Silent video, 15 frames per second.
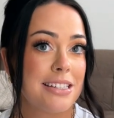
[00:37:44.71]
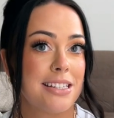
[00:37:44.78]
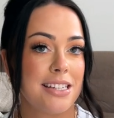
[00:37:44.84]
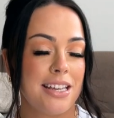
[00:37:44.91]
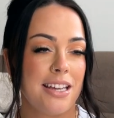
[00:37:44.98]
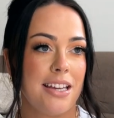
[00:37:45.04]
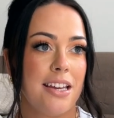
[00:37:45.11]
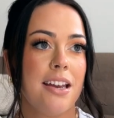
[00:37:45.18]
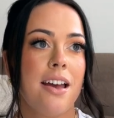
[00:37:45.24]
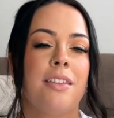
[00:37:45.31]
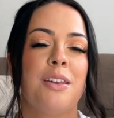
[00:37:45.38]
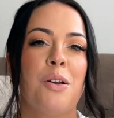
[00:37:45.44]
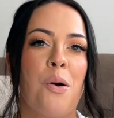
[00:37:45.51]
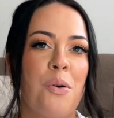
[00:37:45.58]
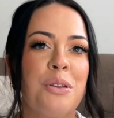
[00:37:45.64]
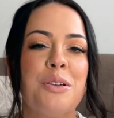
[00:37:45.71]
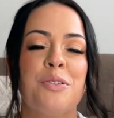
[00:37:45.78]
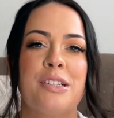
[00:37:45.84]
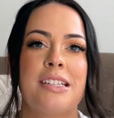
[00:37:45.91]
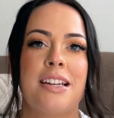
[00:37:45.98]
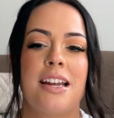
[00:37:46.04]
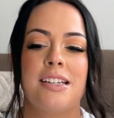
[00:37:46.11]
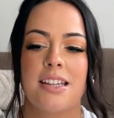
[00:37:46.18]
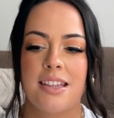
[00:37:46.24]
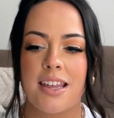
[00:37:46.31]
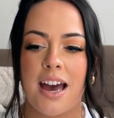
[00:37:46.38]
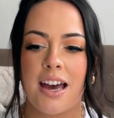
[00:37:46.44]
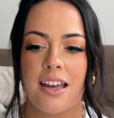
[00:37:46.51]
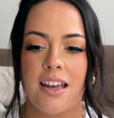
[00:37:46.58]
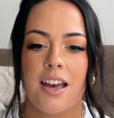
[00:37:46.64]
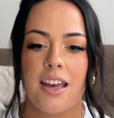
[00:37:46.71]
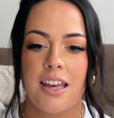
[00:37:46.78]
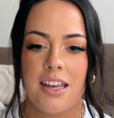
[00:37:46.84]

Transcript: Tea. The only reason I did that